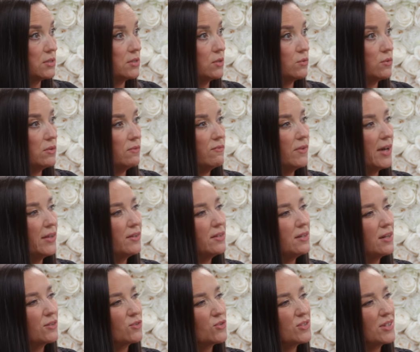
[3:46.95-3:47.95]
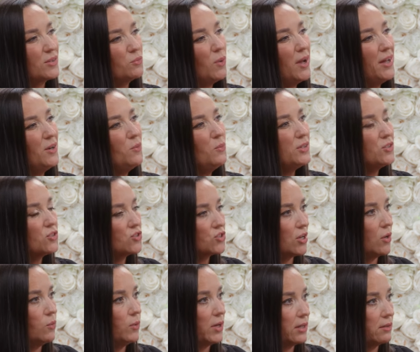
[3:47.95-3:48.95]
So then okay. finally the doctor said, why don't we just
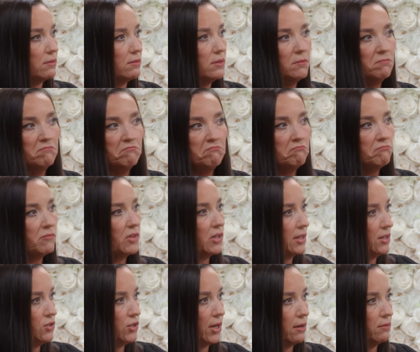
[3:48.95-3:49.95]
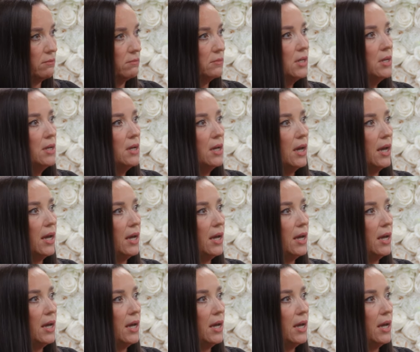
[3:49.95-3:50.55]
go in, clean you out, yep.